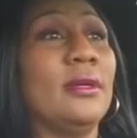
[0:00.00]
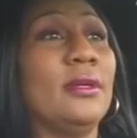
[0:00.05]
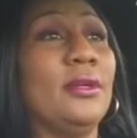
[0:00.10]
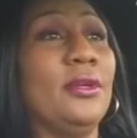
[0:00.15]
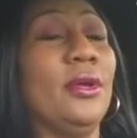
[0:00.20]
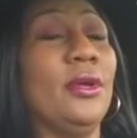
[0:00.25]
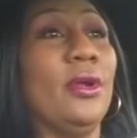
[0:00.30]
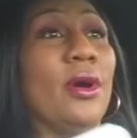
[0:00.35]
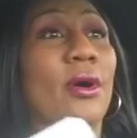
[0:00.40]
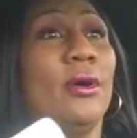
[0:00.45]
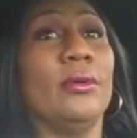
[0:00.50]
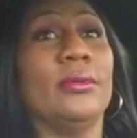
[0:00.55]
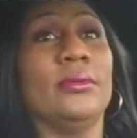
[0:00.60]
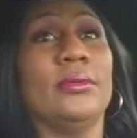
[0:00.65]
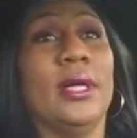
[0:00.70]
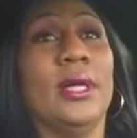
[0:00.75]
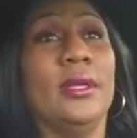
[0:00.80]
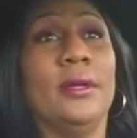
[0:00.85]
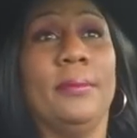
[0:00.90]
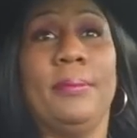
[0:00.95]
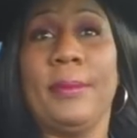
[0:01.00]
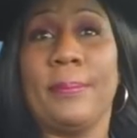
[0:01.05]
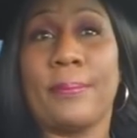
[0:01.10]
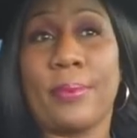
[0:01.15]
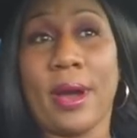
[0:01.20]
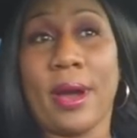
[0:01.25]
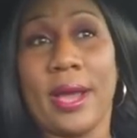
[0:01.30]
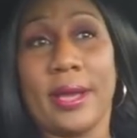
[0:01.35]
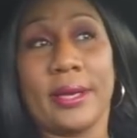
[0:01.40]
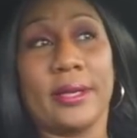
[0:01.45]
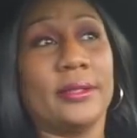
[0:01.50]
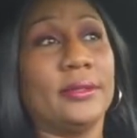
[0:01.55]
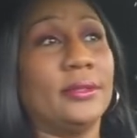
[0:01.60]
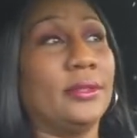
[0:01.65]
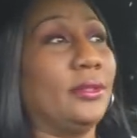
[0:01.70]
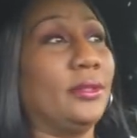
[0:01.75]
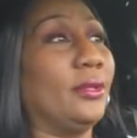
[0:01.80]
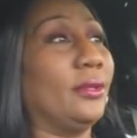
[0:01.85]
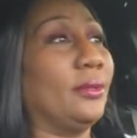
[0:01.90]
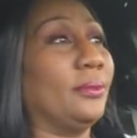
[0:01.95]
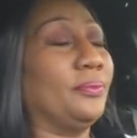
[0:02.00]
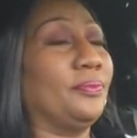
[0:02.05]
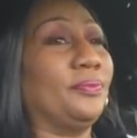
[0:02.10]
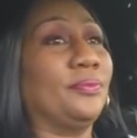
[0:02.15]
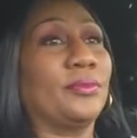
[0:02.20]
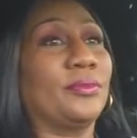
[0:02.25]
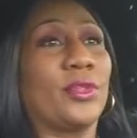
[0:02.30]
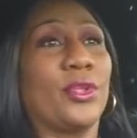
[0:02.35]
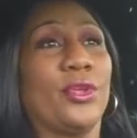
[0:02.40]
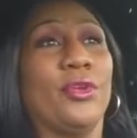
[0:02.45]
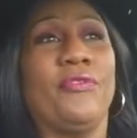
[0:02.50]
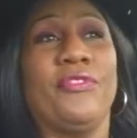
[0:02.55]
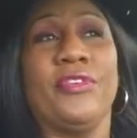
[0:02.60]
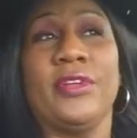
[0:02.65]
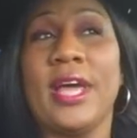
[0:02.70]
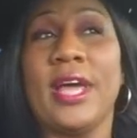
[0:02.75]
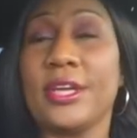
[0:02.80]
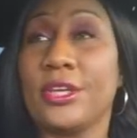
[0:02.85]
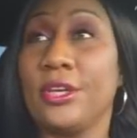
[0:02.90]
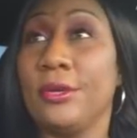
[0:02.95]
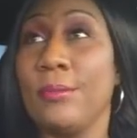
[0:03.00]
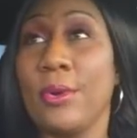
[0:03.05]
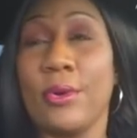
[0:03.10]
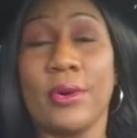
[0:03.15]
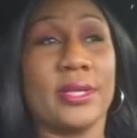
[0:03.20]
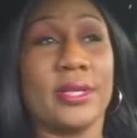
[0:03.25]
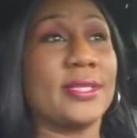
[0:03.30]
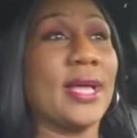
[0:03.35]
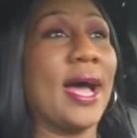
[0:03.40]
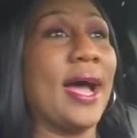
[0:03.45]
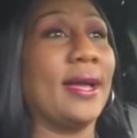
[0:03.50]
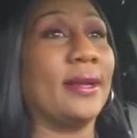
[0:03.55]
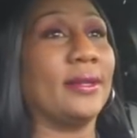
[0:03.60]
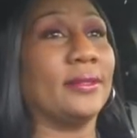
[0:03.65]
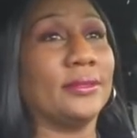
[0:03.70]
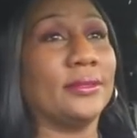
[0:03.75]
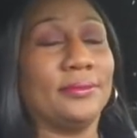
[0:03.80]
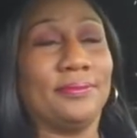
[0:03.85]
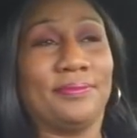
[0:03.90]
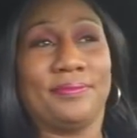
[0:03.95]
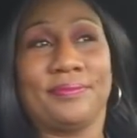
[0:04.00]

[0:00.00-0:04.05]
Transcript: you know, a little bit brighter, you feel like you're more entitled.